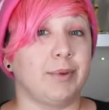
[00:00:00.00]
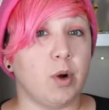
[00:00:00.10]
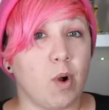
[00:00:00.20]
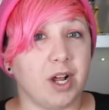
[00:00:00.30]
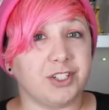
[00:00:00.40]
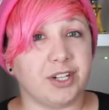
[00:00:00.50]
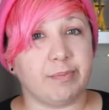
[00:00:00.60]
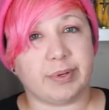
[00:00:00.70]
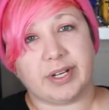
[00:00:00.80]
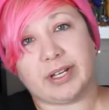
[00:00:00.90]
gonna watch
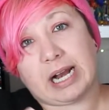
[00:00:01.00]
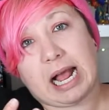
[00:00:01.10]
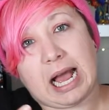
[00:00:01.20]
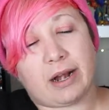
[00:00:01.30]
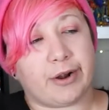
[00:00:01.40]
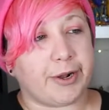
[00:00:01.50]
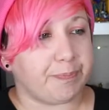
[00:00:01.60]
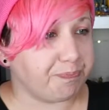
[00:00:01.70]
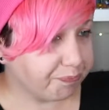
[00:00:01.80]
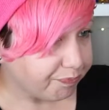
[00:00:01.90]
it, but I don't know.